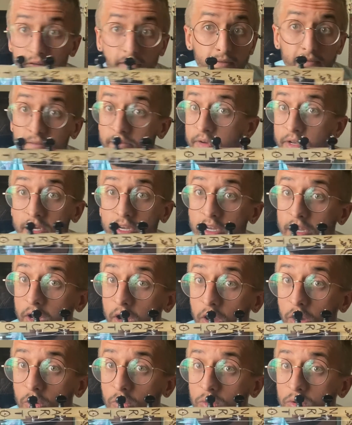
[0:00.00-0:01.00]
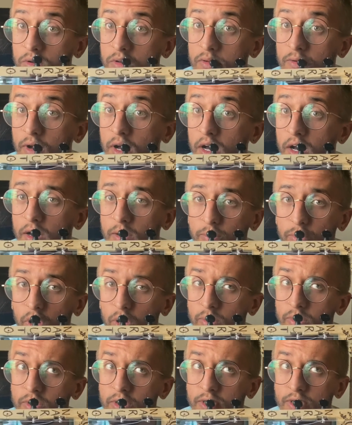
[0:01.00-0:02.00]
video,
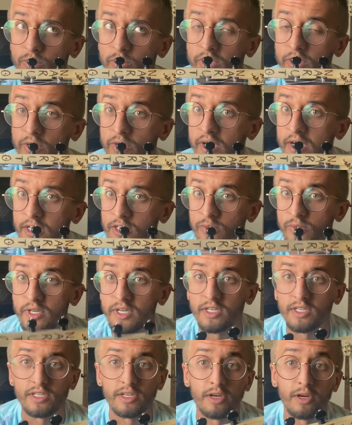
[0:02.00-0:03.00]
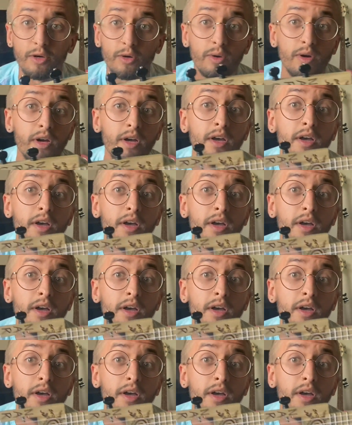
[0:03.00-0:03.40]
probably this week or next week. So